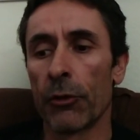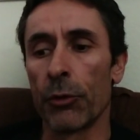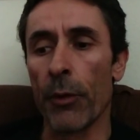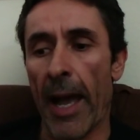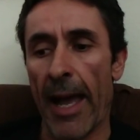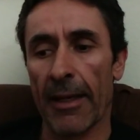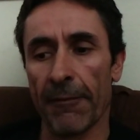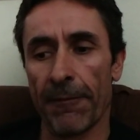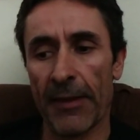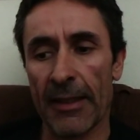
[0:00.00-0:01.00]
to add
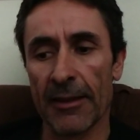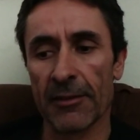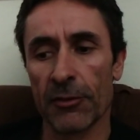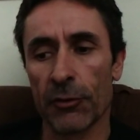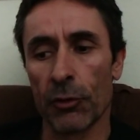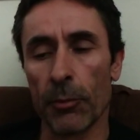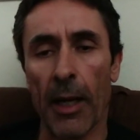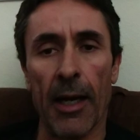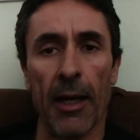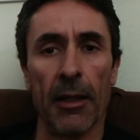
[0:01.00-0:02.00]
a fizz to
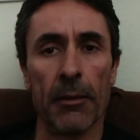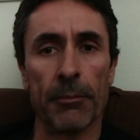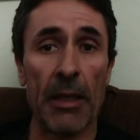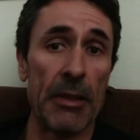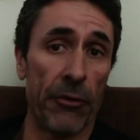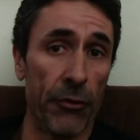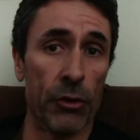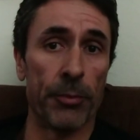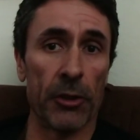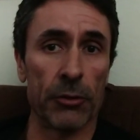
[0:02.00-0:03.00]
my maybe
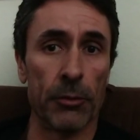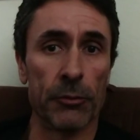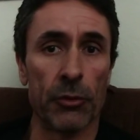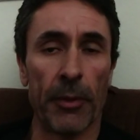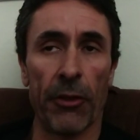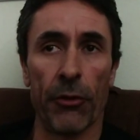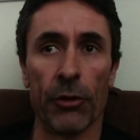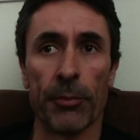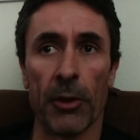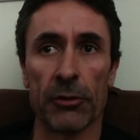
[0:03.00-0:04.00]
third bottle. So my
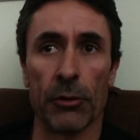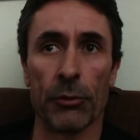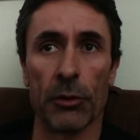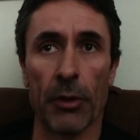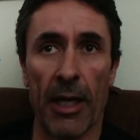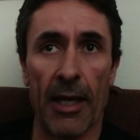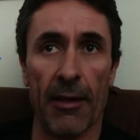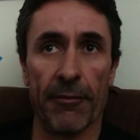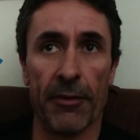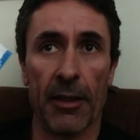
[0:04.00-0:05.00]
third bottle will
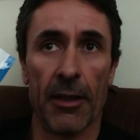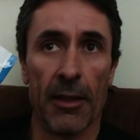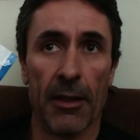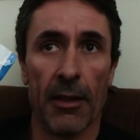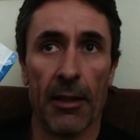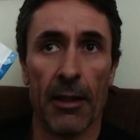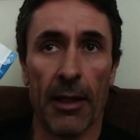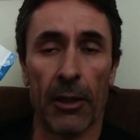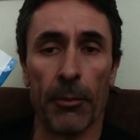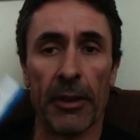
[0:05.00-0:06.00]
have
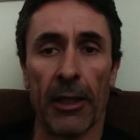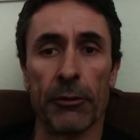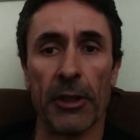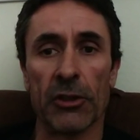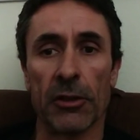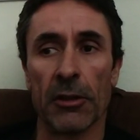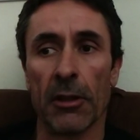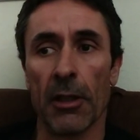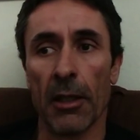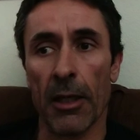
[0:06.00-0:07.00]
a complete hydration
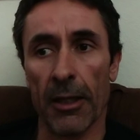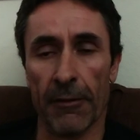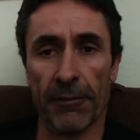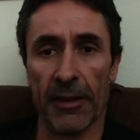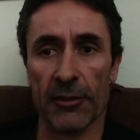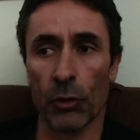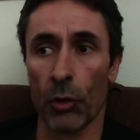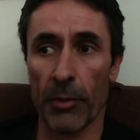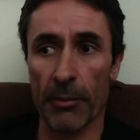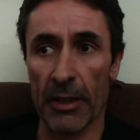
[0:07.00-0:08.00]
and a fizz,
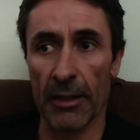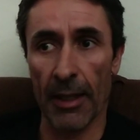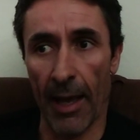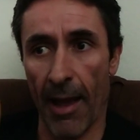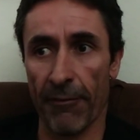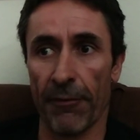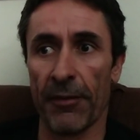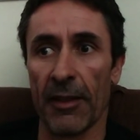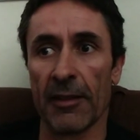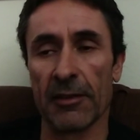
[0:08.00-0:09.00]
or maybe half a
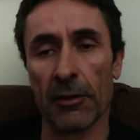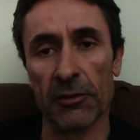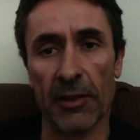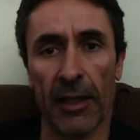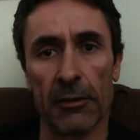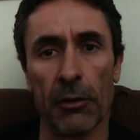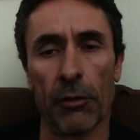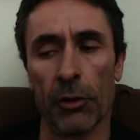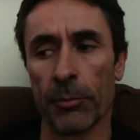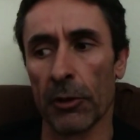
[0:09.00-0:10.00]
fizz in the second and the
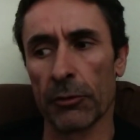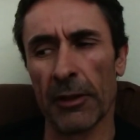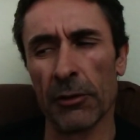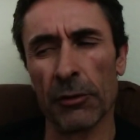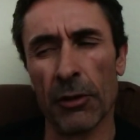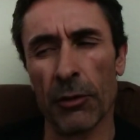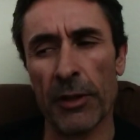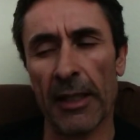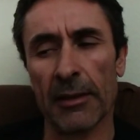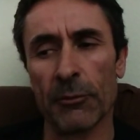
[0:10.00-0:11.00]
third bottle. I don't know
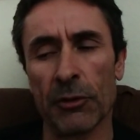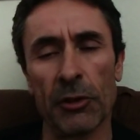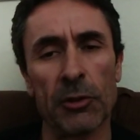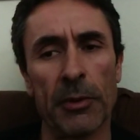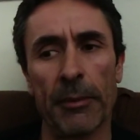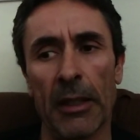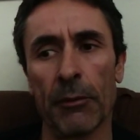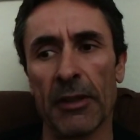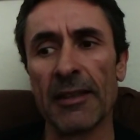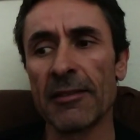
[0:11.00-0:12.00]
yet. I'm still experimenting
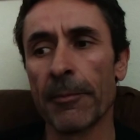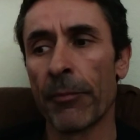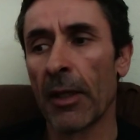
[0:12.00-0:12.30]
with this.